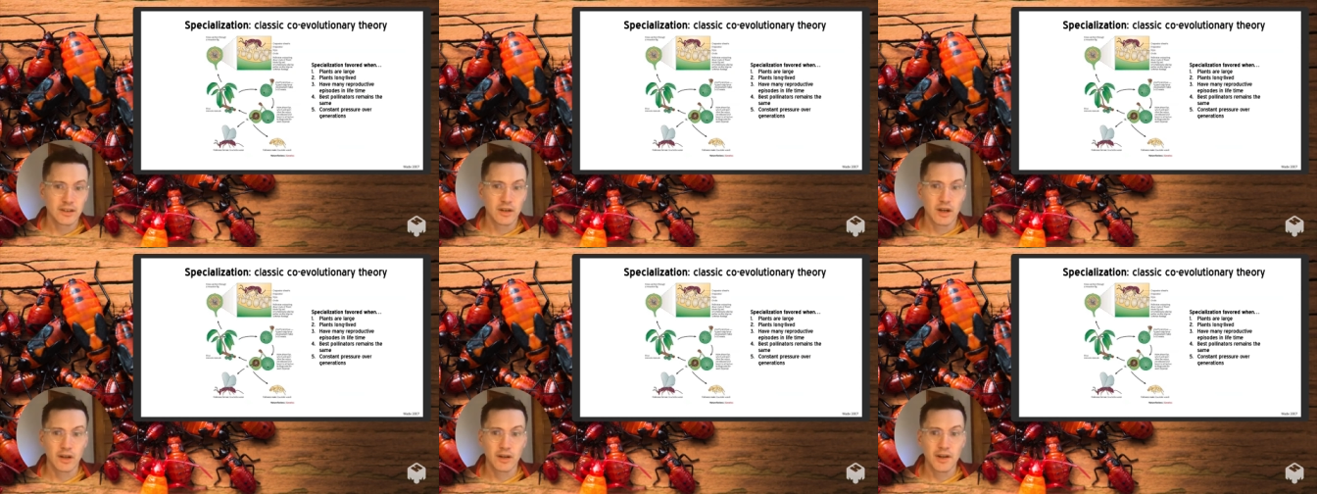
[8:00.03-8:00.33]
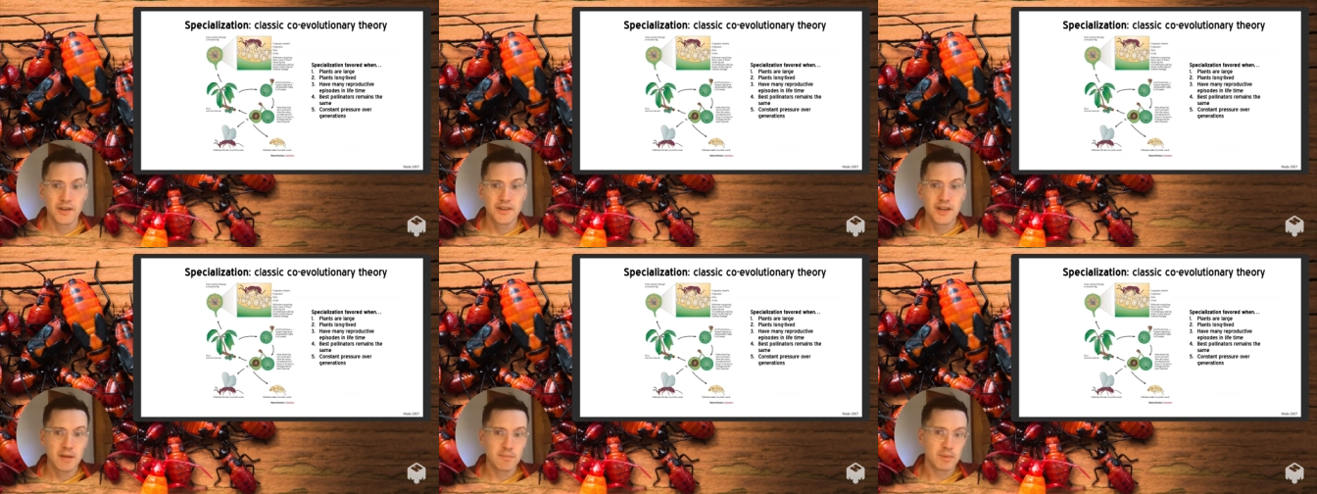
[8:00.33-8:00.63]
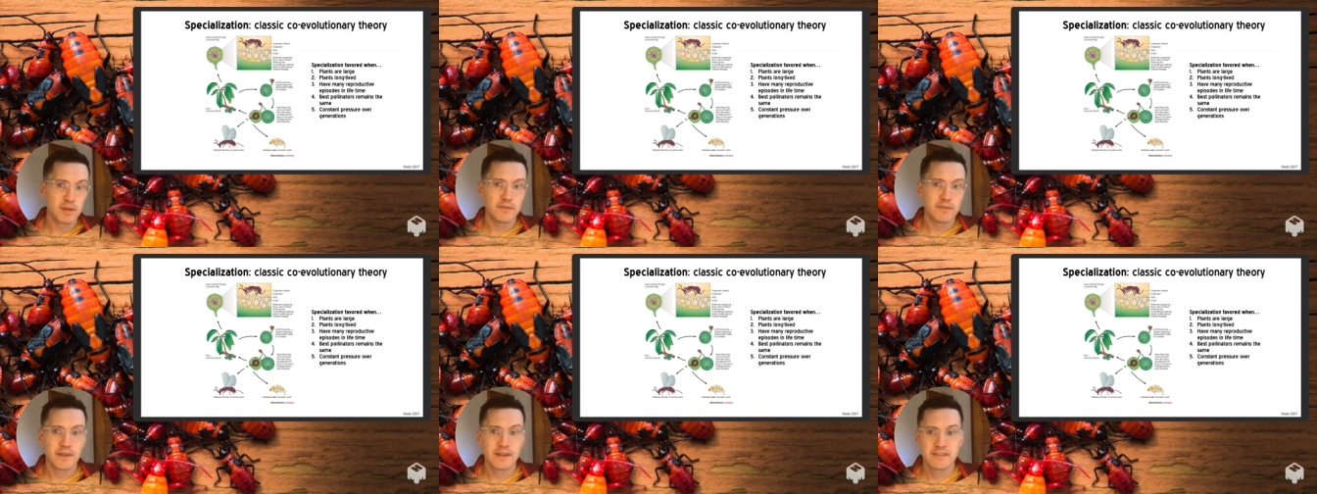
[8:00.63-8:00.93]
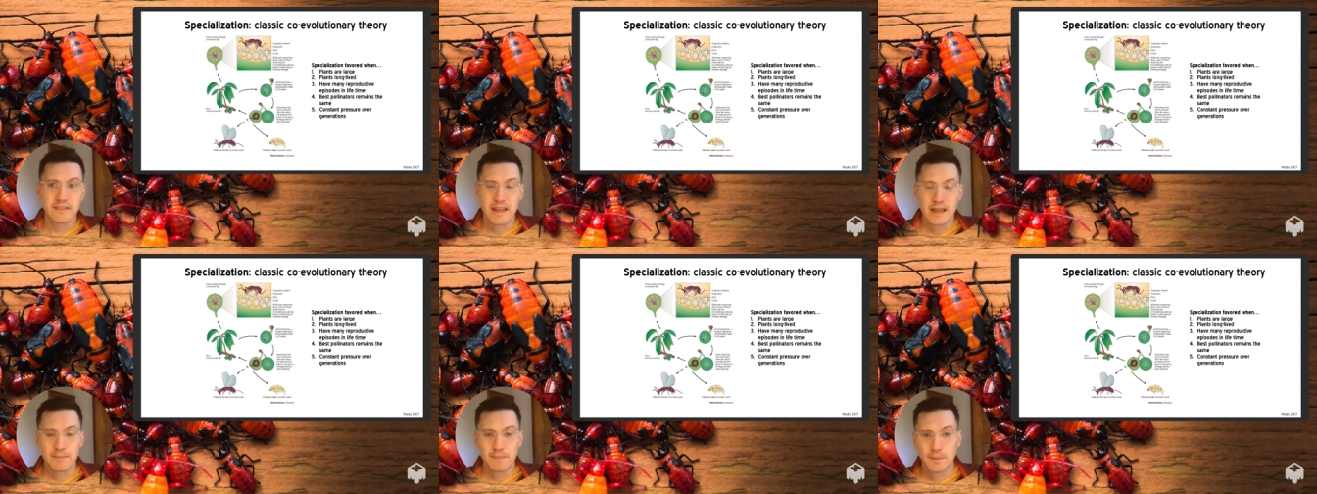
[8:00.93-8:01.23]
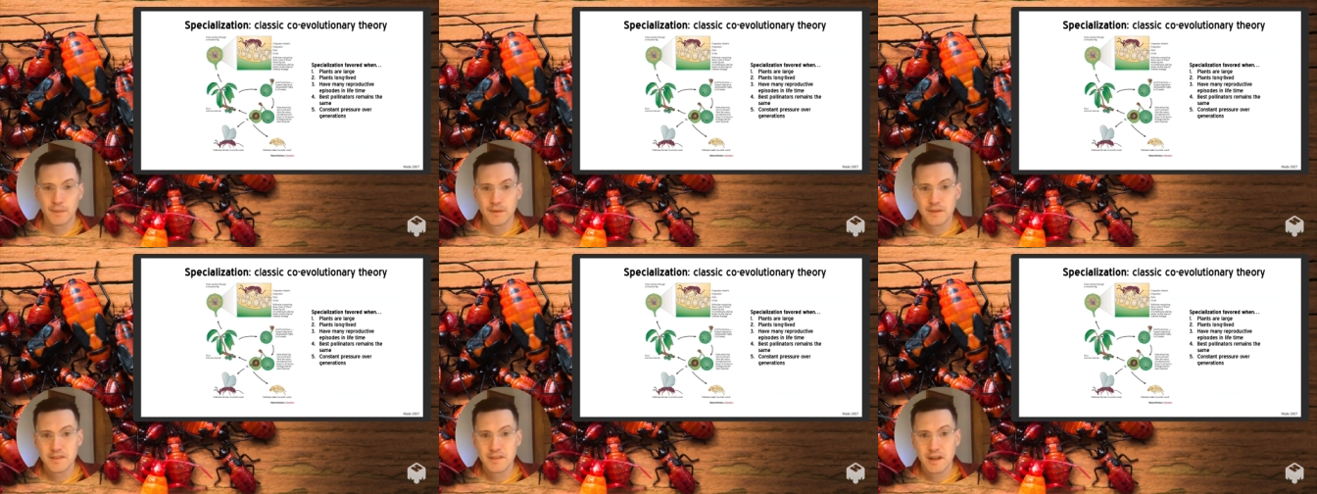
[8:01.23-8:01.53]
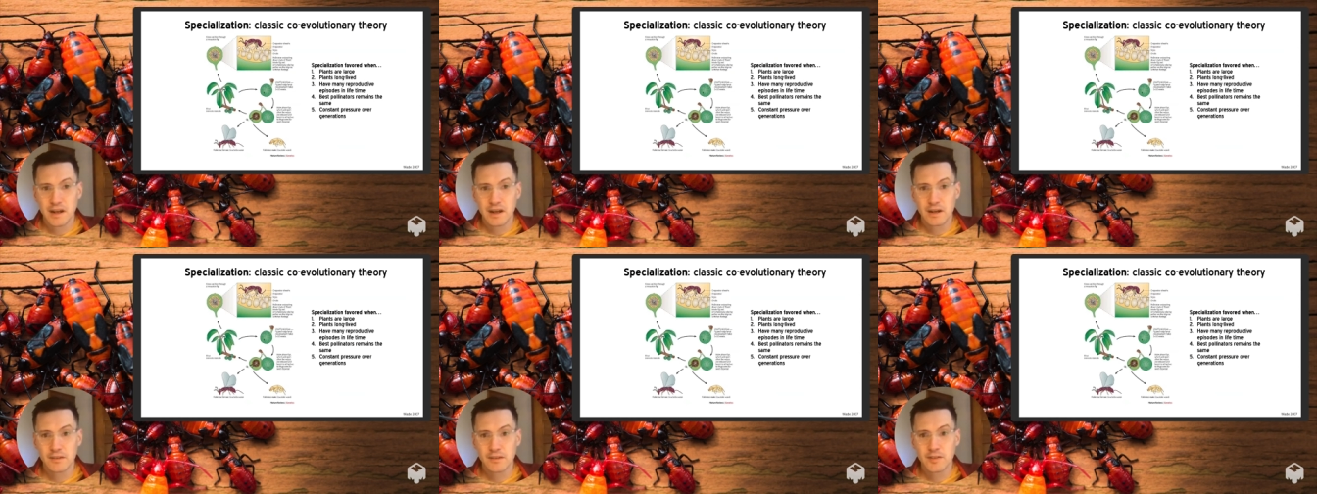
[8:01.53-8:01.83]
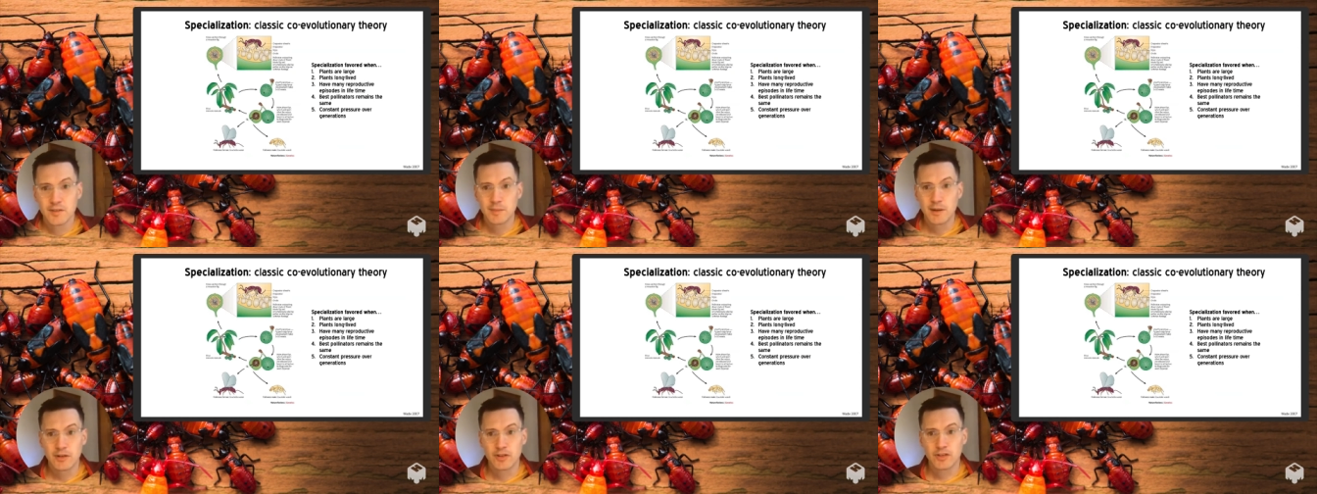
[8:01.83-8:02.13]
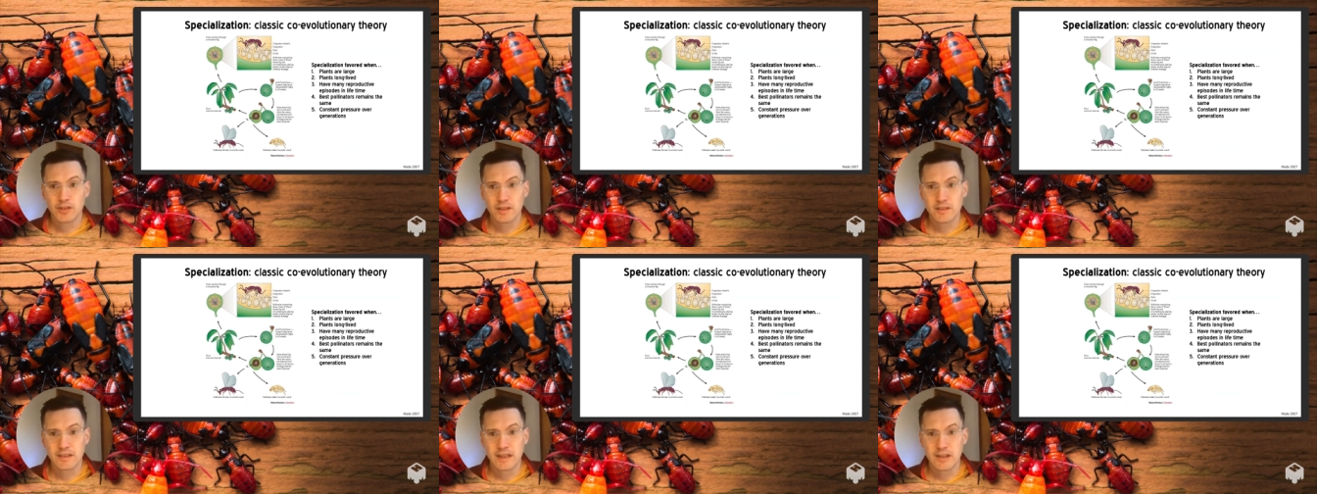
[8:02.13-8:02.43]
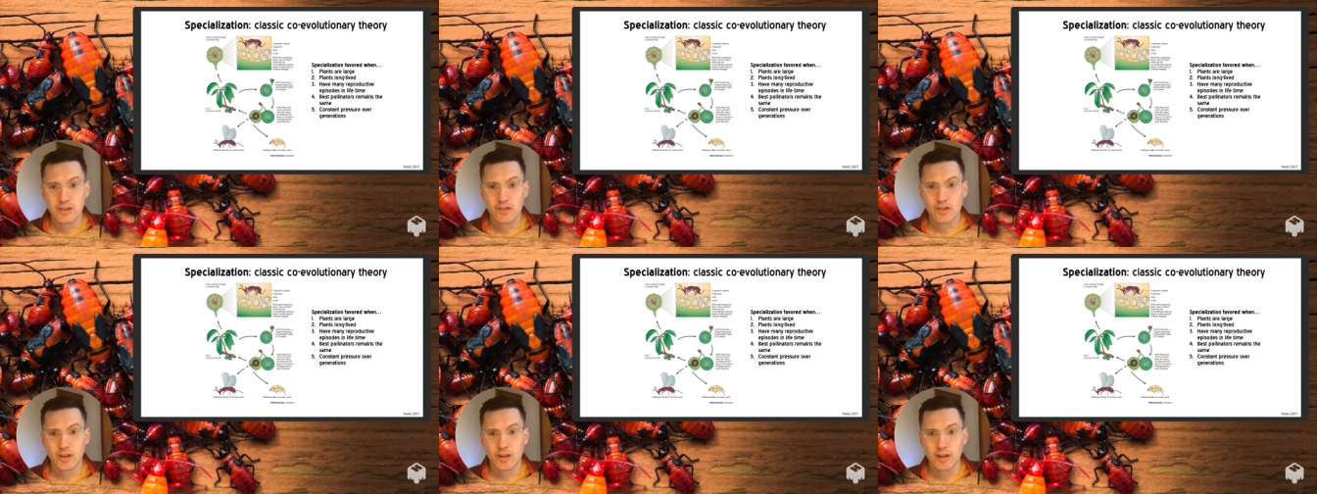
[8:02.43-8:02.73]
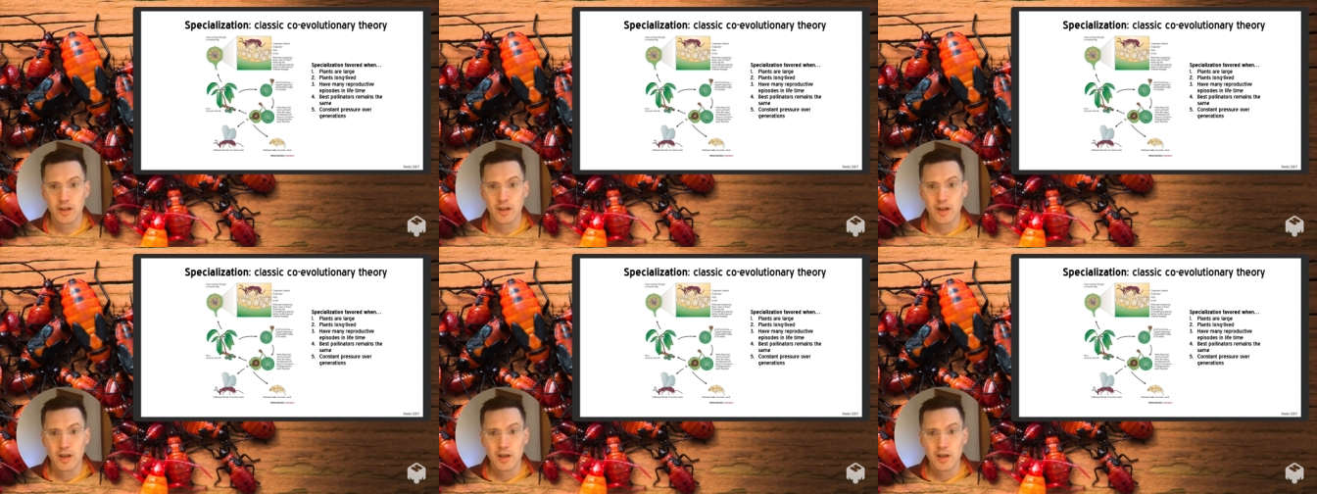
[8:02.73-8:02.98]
are a number of examples of specialization,